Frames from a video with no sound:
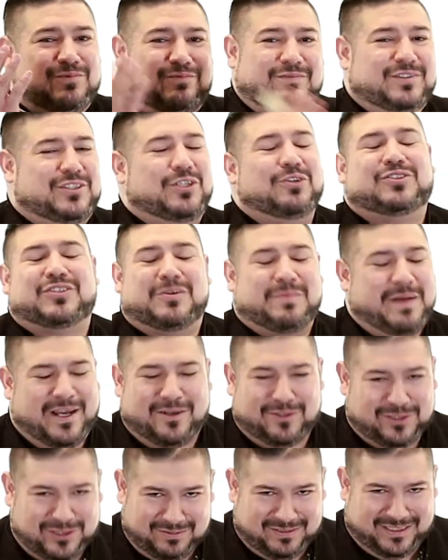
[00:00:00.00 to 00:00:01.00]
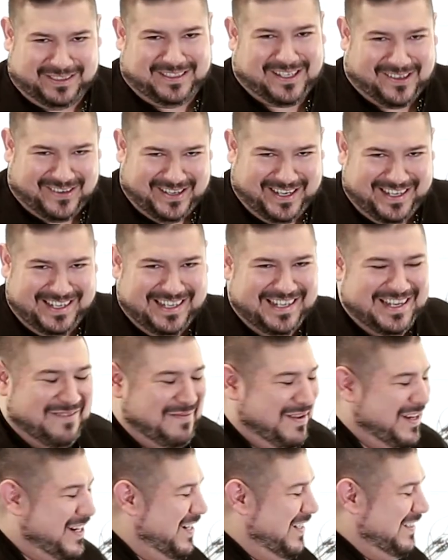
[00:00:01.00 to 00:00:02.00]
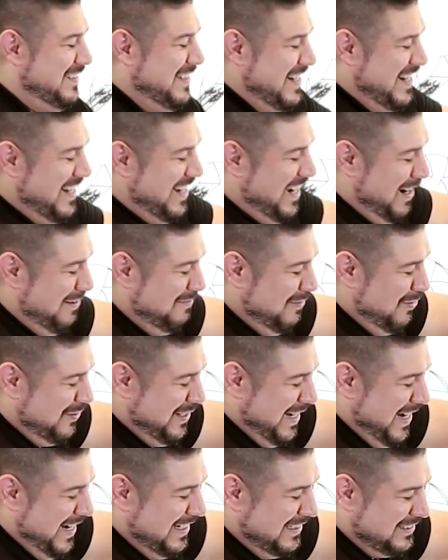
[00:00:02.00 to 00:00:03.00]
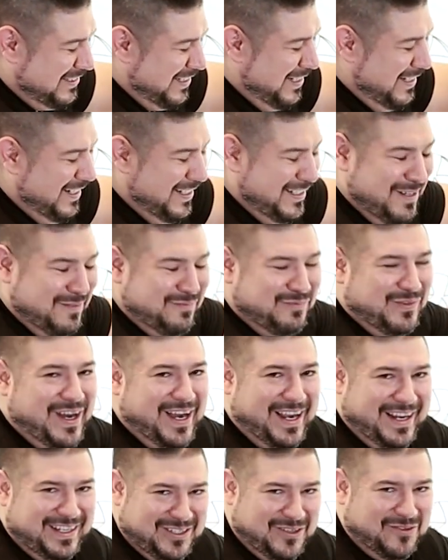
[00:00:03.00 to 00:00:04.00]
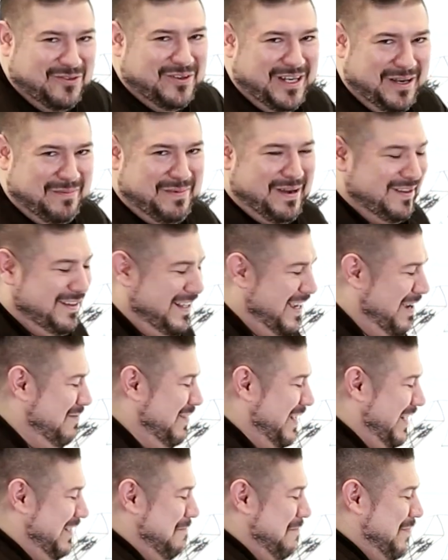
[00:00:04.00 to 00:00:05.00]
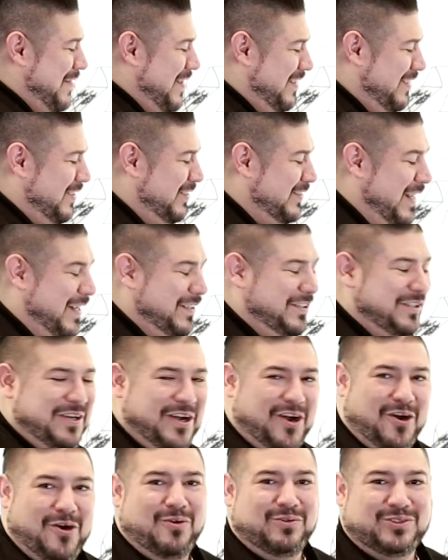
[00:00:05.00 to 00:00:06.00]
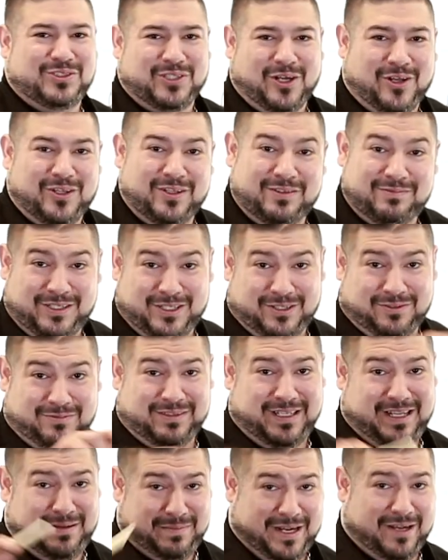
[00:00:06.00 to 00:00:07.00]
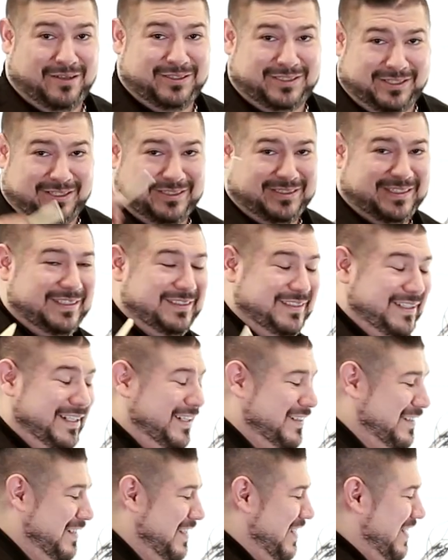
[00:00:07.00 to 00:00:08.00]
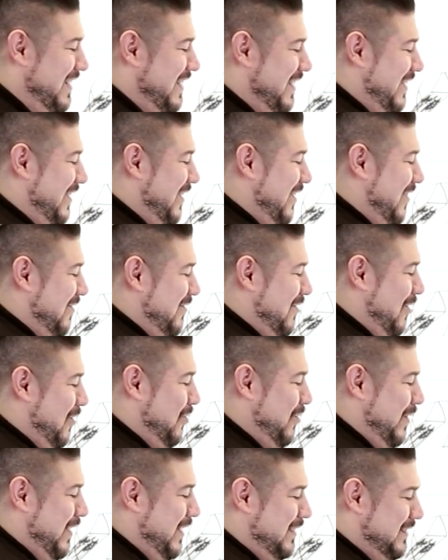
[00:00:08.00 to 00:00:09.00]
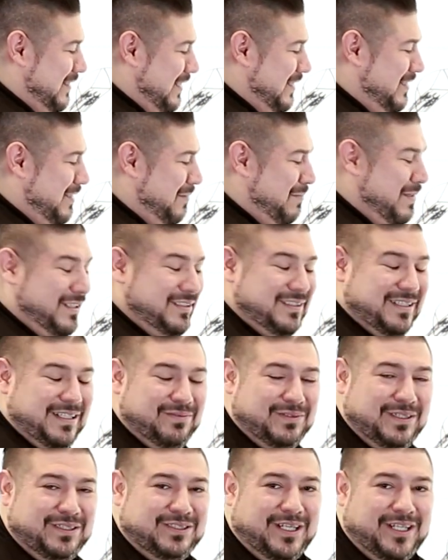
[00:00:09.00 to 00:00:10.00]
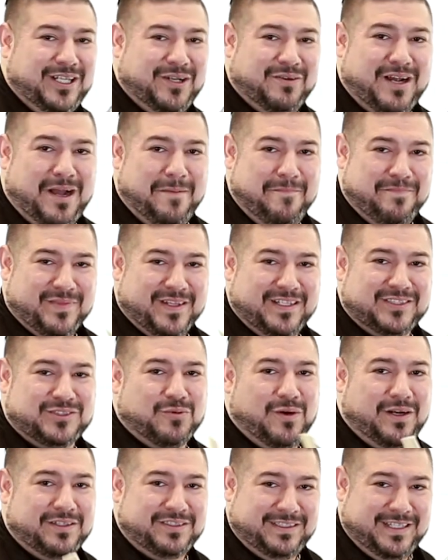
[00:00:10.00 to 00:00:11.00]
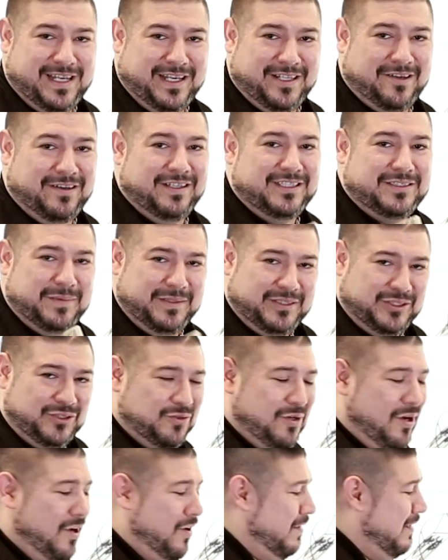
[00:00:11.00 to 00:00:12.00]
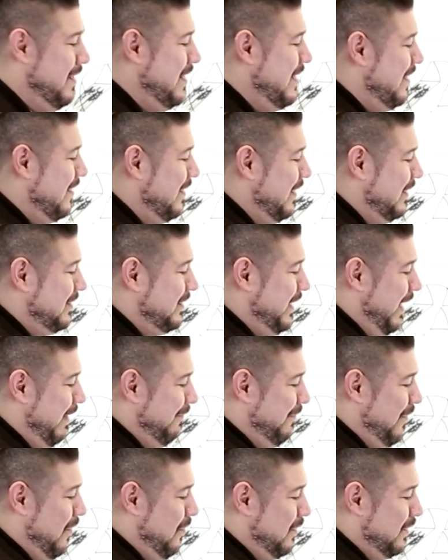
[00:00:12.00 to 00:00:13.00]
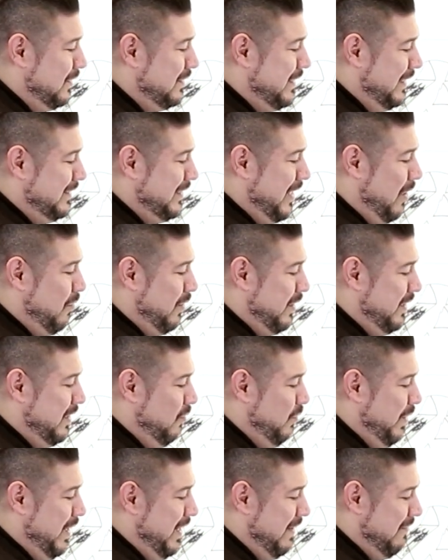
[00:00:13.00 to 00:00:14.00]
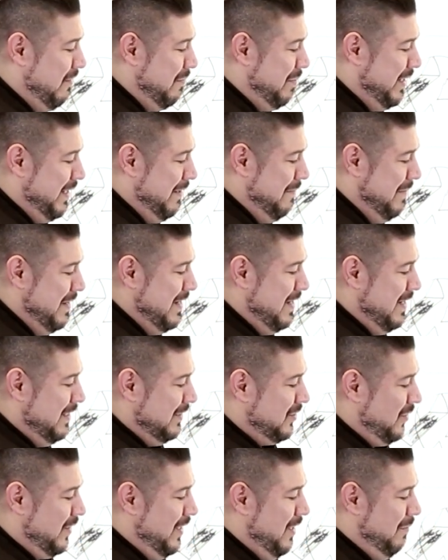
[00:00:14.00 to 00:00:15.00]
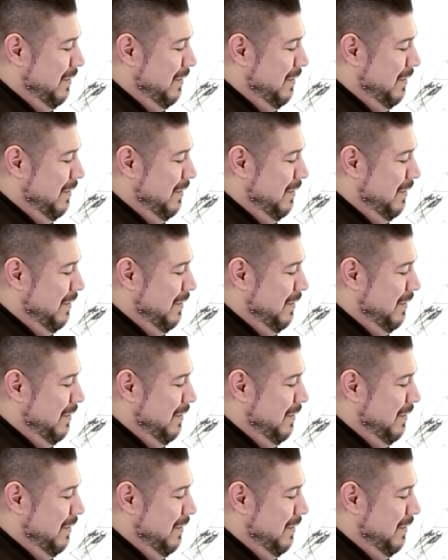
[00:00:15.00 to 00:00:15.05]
choose your battles, all right? Because I'm okay. It's going to end up fine. Don't worry about that. But just letting you know, so all the little emails y'all sent in, you know, no criticism. Let's lift each other up. Let's work together. Let's be strong. Let's stay focused. That's how we're going to win, everybody. So here